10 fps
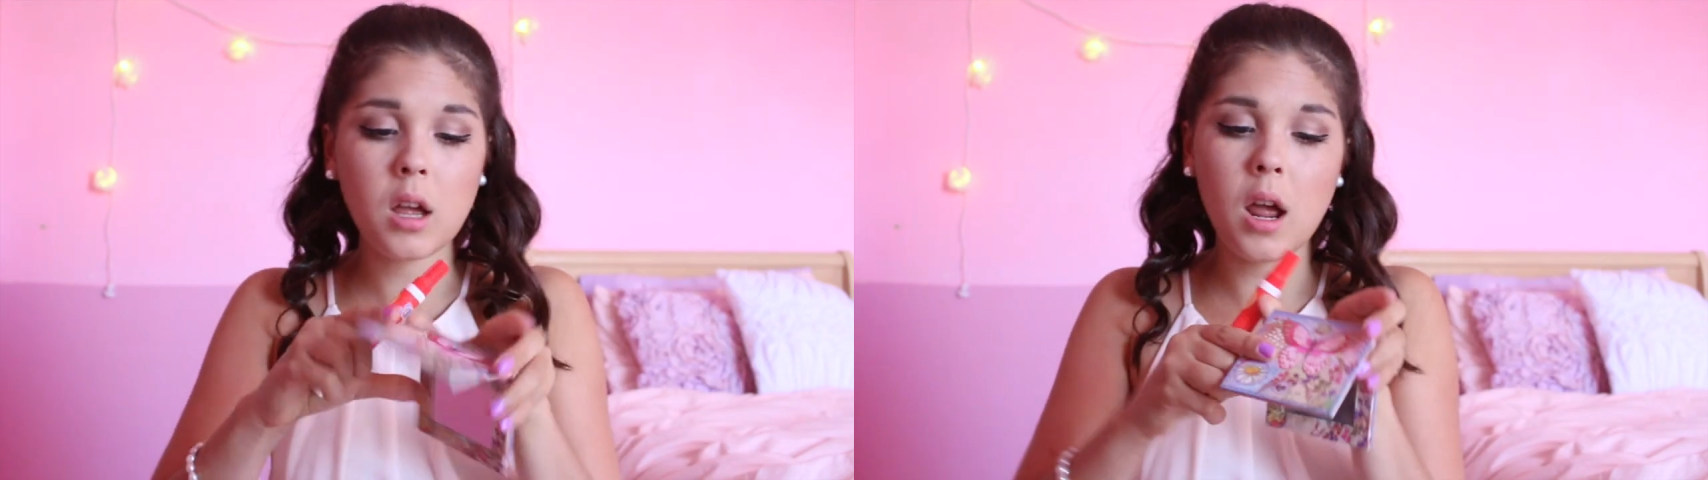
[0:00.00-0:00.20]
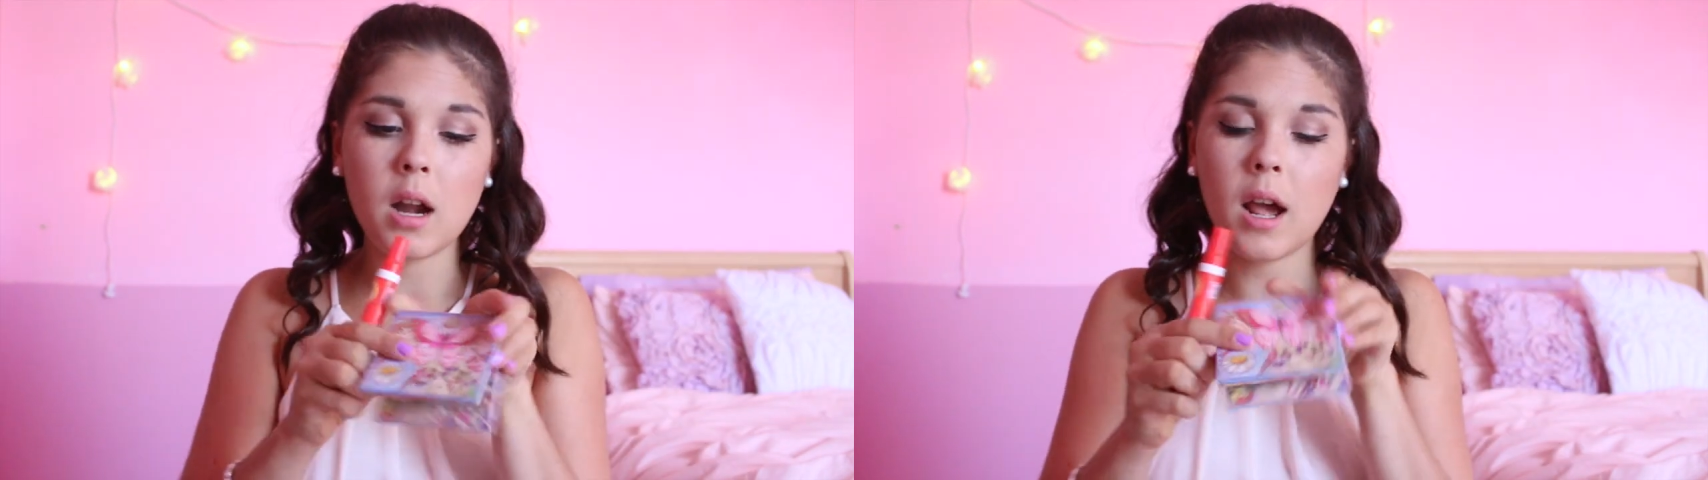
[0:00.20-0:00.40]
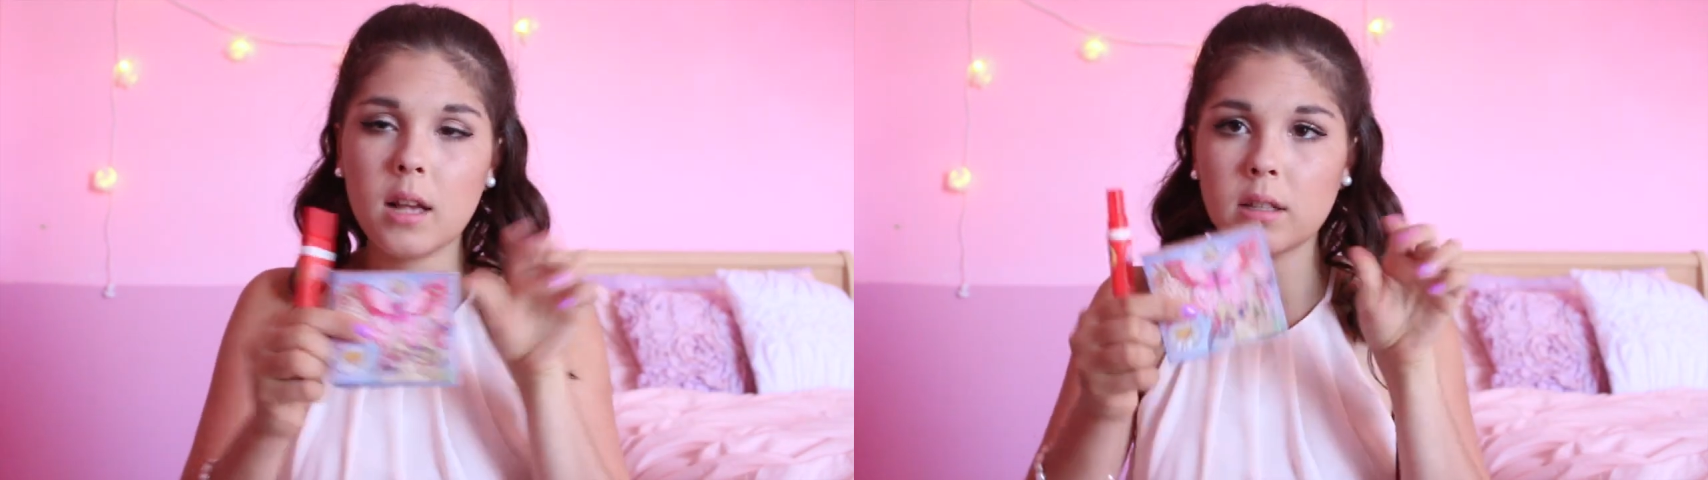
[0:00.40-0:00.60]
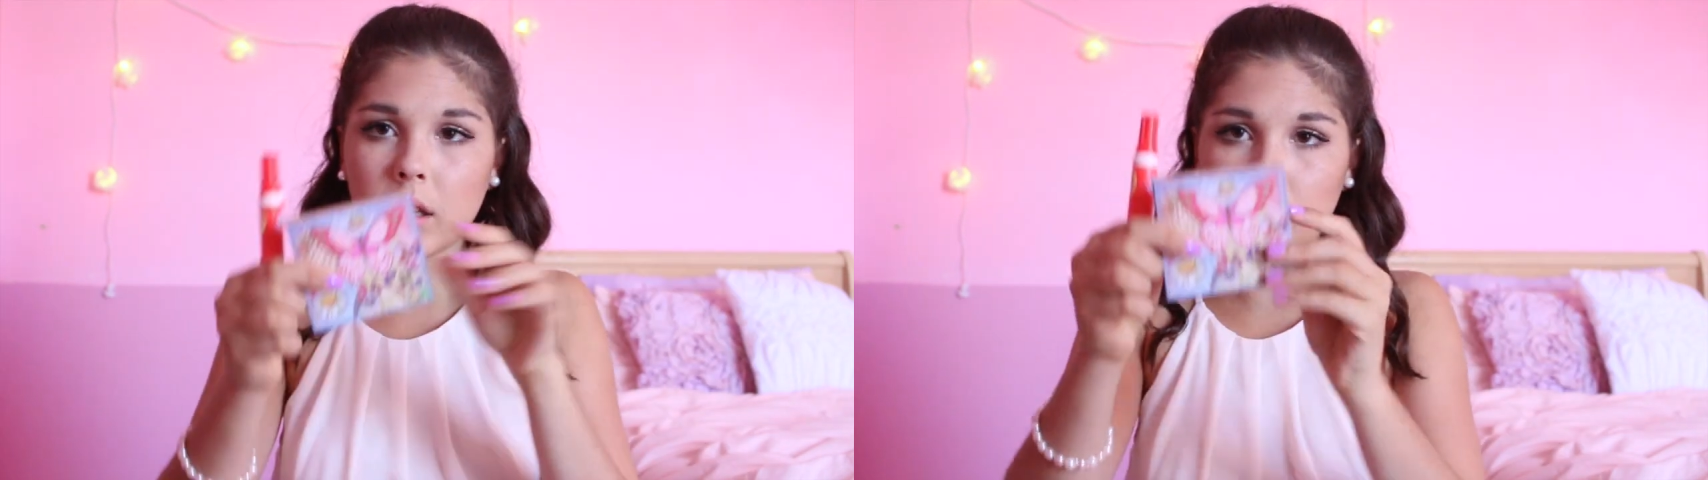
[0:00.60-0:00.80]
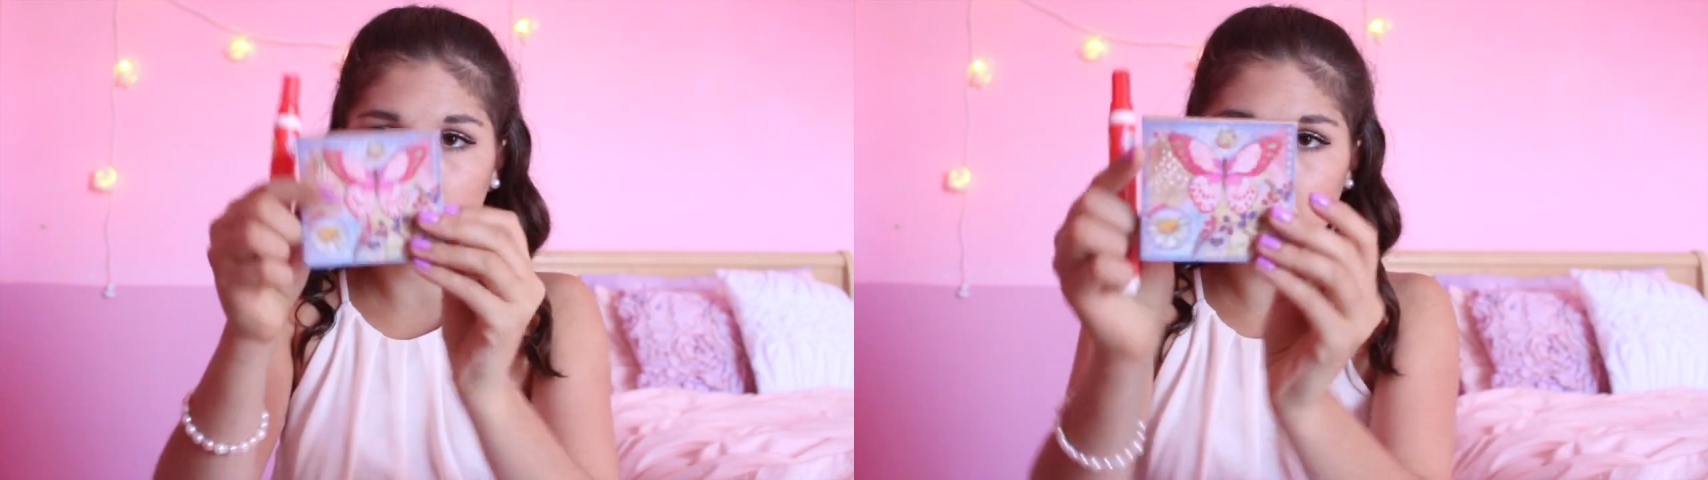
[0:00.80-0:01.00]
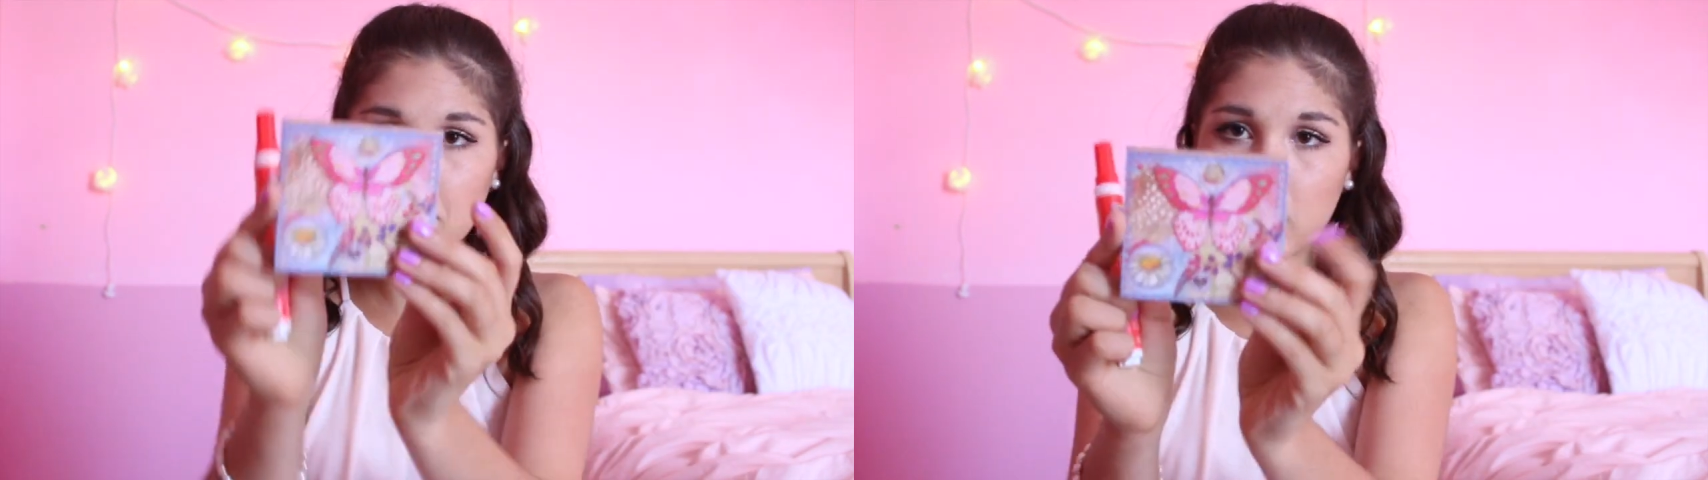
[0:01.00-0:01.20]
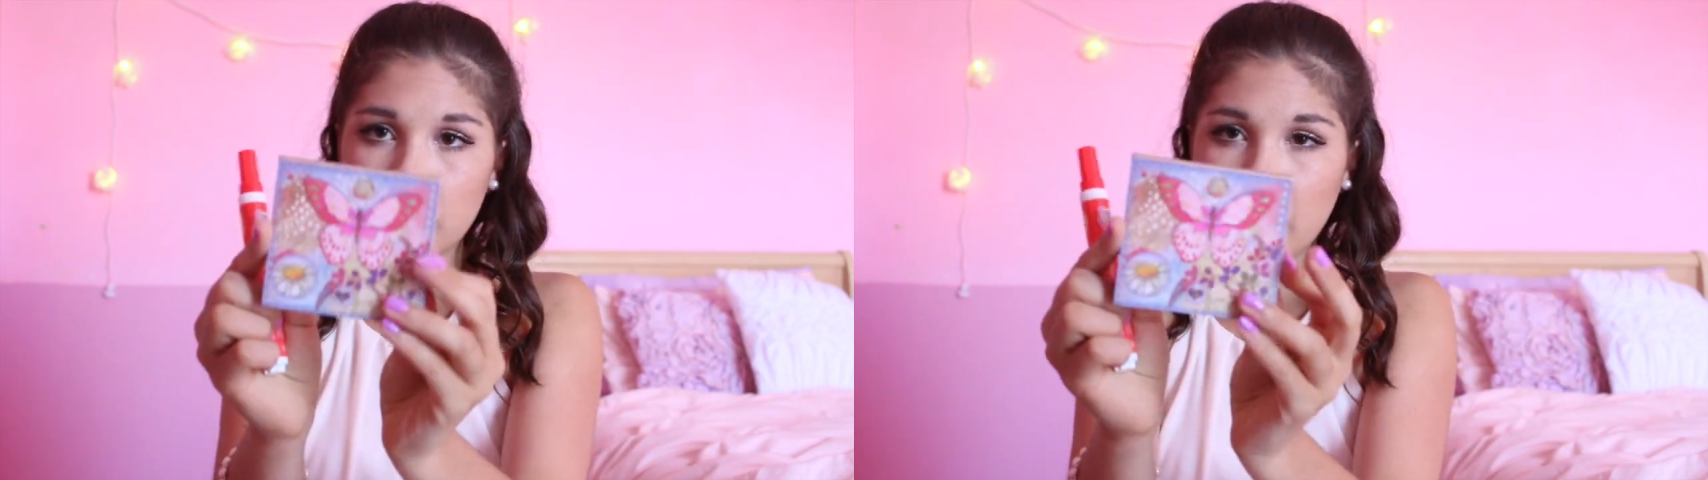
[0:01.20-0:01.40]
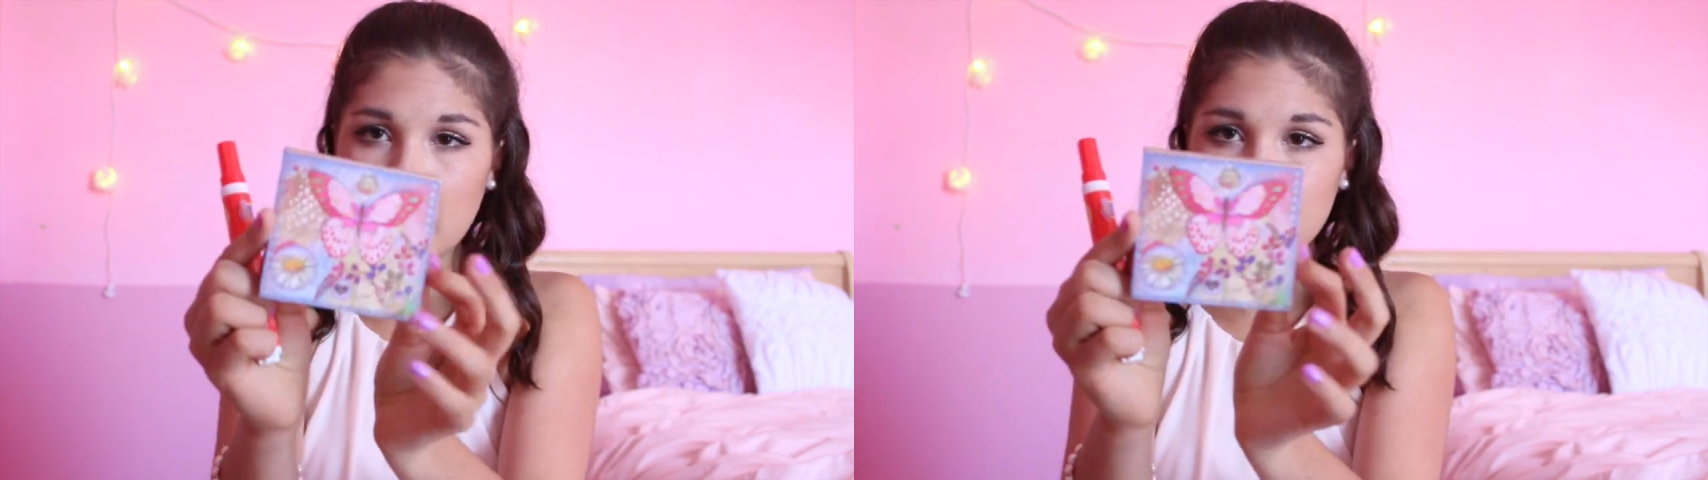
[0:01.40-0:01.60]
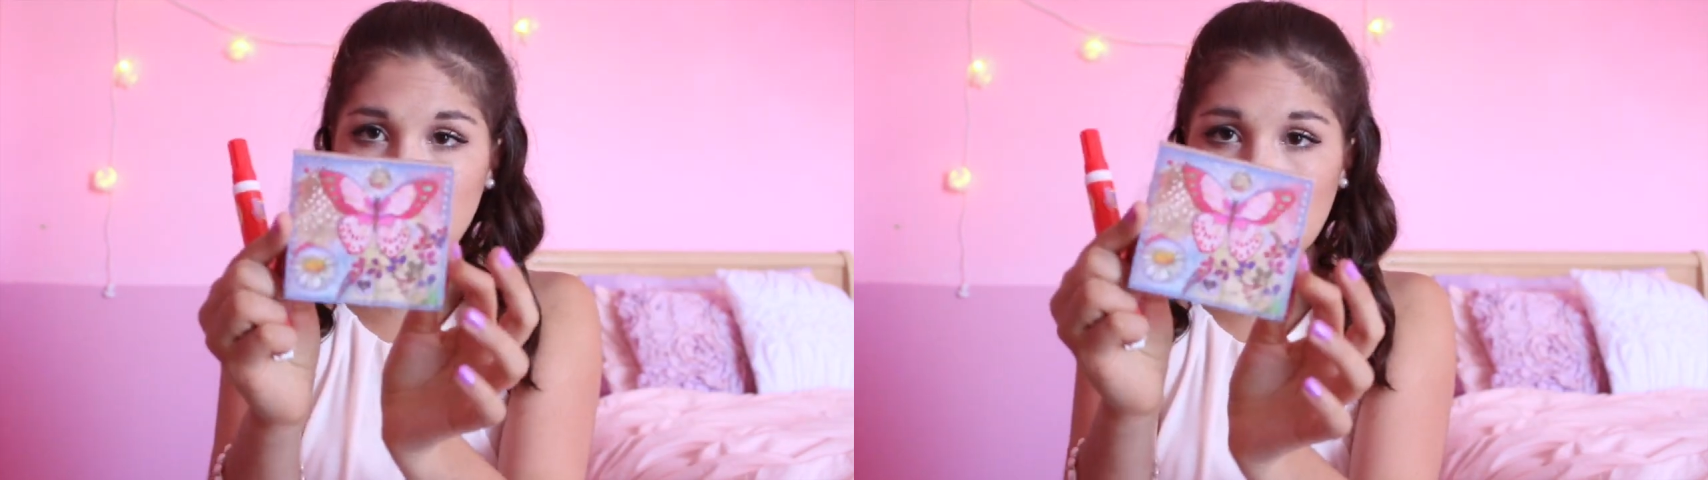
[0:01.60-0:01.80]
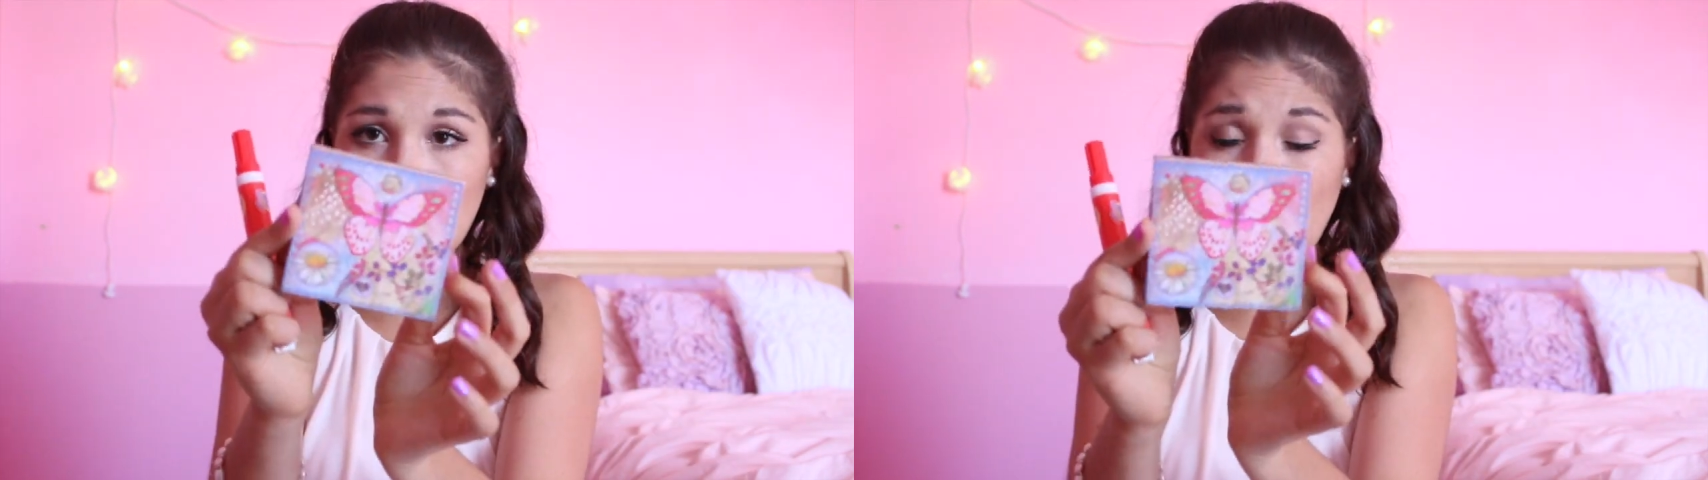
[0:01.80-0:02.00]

and it has like little butterflies on it.